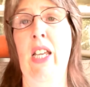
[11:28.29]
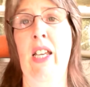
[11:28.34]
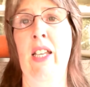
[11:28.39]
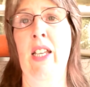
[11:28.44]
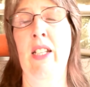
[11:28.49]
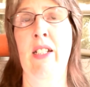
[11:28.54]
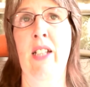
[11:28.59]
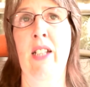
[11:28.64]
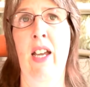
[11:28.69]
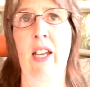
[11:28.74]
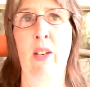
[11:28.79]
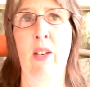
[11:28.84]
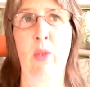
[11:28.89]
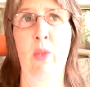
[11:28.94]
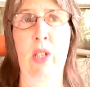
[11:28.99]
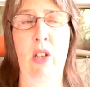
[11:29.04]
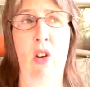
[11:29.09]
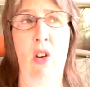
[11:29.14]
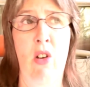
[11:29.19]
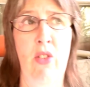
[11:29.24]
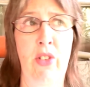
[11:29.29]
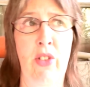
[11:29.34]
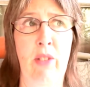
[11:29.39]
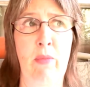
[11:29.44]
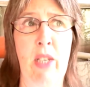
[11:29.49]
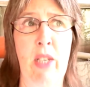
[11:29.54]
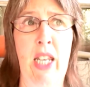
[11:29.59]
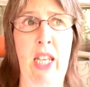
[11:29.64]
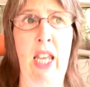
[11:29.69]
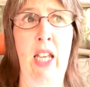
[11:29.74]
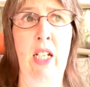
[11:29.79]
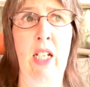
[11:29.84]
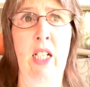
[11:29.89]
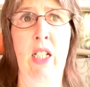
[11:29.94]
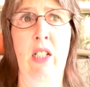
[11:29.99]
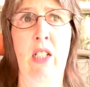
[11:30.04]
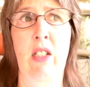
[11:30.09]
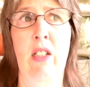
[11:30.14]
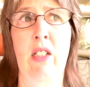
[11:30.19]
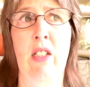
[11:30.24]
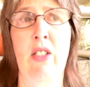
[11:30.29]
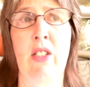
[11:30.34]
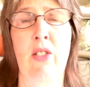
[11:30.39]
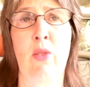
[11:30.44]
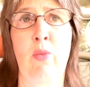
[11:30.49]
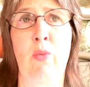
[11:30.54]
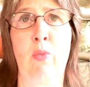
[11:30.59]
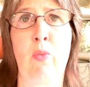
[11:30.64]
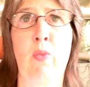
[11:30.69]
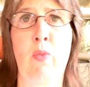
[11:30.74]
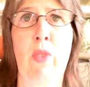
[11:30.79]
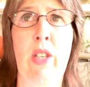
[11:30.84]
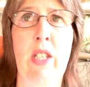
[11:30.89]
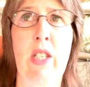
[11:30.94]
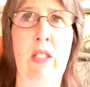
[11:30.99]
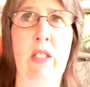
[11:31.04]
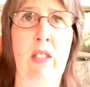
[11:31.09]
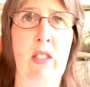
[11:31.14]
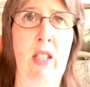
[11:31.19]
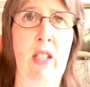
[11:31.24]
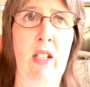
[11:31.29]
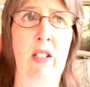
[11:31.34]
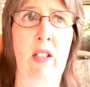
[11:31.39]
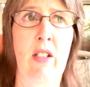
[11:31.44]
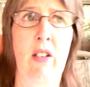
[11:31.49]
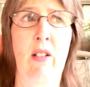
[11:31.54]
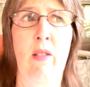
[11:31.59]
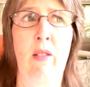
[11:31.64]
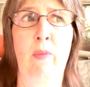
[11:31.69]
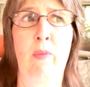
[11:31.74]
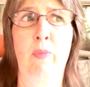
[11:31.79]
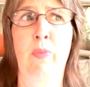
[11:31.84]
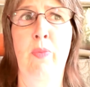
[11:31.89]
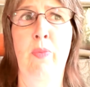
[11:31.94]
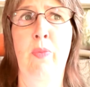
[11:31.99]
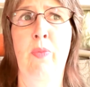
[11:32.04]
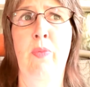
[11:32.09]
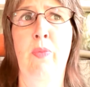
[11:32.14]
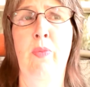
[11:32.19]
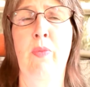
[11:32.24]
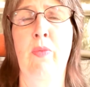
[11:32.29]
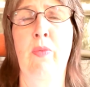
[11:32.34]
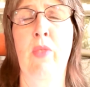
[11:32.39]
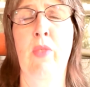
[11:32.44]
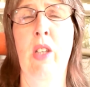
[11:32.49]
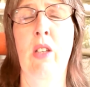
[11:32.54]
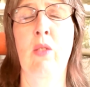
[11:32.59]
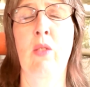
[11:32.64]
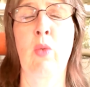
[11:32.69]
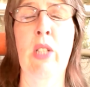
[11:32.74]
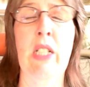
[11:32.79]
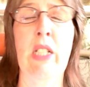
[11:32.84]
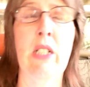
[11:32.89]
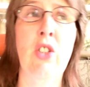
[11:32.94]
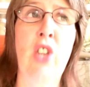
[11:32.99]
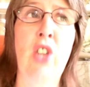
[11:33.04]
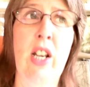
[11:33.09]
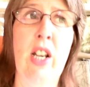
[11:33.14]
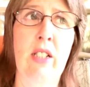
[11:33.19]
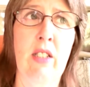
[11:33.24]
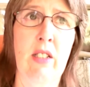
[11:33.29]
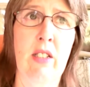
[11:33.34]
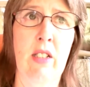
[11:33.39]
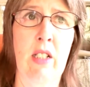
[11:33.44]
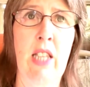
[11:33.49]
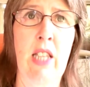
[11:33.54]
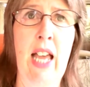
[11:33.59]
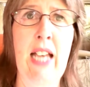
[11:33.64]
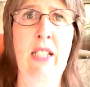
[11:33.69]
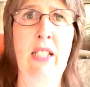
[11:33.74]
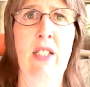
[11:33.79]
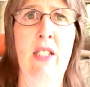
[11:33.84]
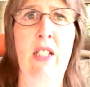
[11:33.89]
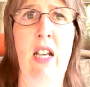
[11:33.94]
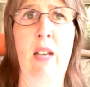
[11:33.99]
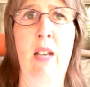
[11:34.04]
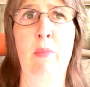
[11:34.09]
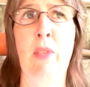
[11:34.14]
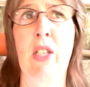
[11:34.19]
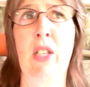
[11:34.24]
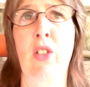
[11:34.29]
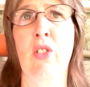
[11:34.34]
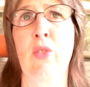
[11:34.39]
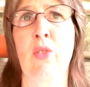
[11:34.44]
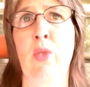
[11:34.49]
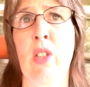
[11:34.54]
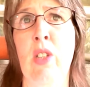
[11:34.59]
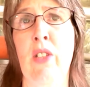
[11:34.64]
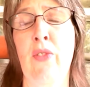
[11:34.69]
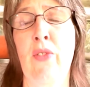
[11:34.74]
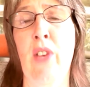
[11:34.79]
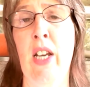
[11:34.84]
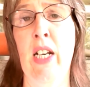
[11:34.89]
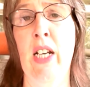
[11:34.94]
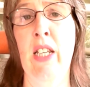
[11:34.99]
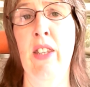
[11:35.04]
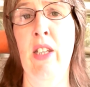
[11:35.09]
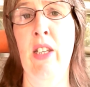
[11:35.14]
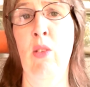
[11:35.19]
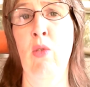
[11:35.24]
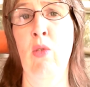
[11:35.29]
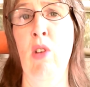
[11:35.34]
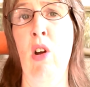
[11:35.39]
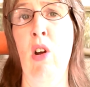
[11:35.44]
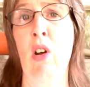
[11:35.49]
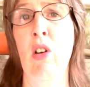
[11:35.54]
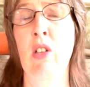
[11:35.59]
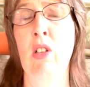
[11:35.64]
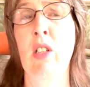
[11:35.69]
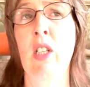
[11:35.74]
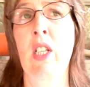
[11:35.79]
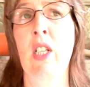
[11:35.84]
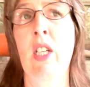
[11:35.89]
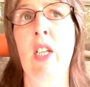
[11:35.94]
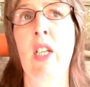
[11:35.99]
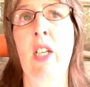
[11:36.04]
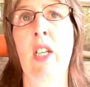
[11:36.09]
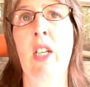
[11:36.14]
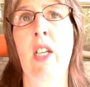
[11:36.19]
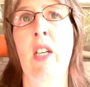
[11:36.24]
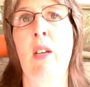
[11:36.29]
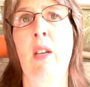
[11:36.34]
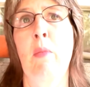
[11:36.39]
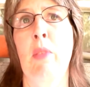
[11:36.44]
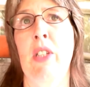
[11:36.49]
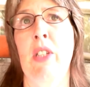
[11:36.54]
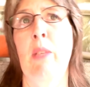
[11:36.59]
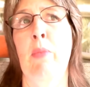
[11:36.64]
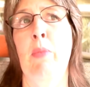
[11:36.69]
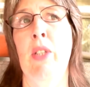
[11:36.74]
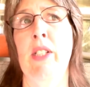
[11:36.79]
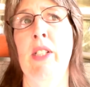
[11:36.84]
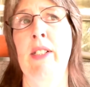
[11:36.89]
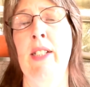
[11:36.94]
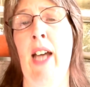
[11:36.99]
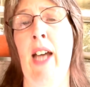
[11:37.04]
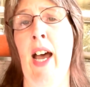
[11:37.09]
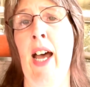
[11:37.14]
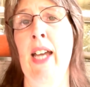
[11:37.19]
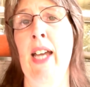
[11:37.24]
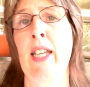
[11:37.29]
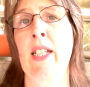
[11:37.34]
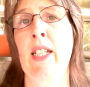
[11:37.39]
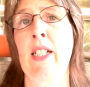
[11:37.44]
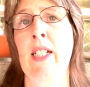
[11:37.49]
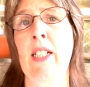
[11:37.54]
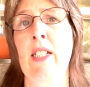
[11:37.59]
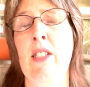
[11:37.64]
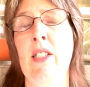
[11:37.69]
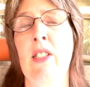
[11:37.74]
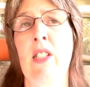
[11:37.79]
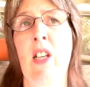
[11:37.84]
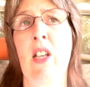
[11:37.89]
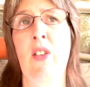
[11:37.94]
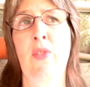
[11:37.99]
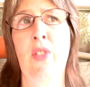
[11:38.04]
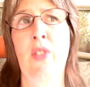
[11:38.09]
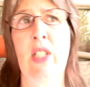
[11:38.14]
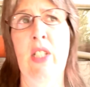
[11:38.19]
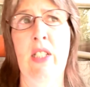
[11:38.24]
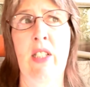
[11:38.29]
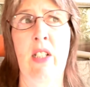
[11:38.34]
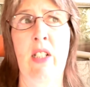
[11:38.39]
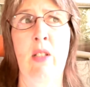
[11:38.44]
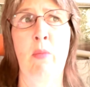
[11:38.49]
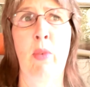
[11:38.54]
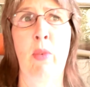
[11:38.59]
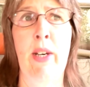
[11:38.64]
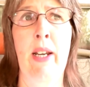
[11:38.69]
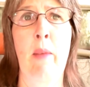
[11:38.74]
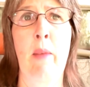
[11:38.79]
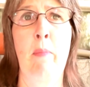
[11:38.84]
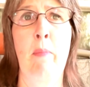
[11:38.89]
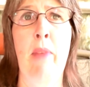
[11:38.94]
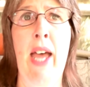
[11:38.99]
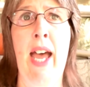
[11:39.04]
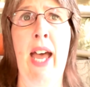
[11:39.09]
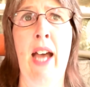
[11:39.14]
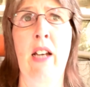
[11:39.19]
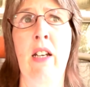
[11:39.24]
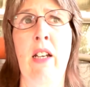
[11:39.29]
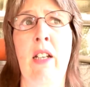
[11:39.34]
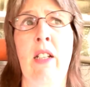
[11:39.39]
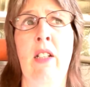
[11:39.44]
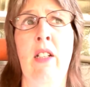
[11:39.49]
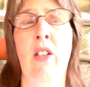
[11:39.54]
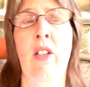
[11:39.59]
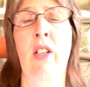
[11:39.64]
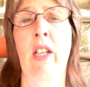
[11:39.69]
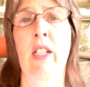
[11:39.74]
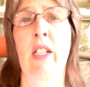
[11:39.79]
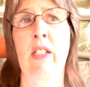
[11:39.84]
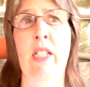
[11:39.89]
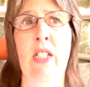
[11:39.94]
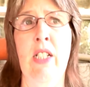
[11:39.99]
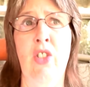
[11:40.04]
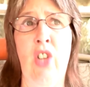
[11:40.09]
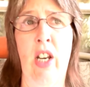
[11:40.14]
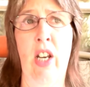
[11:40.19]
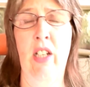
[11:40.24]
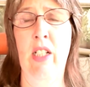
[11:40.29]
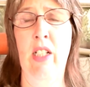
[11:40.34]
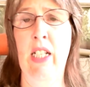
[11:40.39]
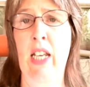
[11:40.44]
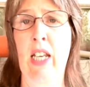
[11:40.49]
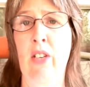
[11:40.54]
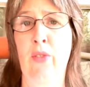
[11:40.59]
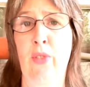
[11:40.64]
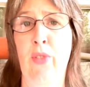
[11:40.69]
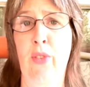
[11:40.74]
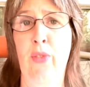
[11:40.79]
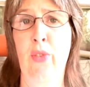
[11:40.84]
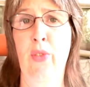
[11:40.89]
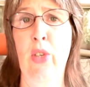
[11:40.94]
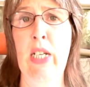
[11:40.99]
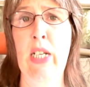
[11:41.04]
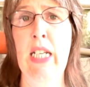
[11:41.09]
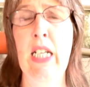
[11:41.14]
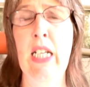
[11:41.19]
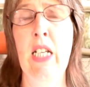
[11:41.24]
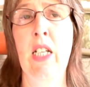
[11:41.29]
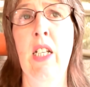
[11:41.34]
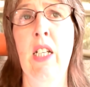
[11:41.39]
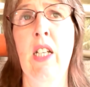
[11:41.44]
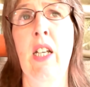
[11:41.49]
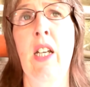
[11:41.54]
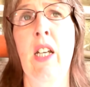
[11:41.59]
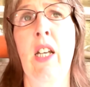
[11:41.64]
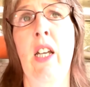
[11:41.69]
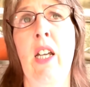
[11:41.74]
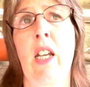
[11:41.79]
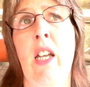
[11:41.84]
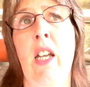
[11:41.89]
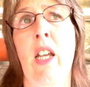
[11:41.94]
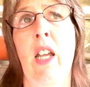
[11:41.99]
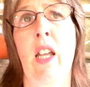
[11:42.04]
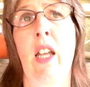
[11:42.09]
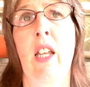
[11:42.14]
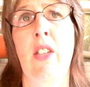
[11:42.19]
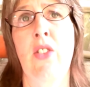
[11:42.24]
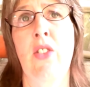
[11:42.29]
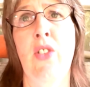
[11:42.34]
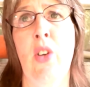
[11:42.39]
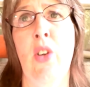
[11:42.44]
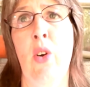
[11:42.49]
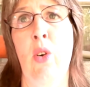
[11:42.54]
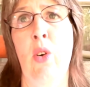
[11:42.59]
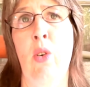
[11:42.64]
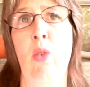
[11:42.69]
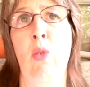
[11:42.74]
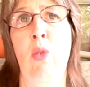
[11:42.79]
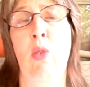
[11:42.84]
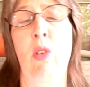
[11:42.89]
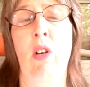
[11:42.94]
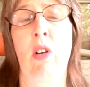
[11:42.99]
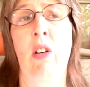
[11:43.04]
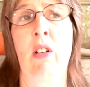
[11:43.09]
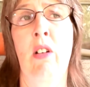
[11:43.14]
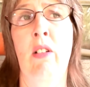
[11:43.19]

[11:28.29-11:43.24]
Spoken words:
And we called the mechanic because he said when he checked it the last time, they couldn't really find anything wrong, but they put a dye in it and stuff, and he said to bring it back and he'd check it again for free. So